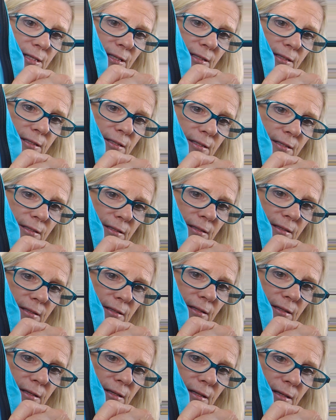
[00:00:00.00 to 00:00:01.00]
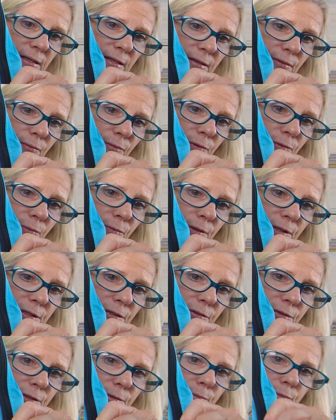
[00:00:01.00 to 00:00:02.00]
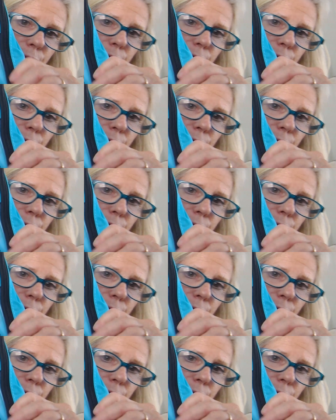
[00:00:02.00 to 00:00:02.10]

it with what you can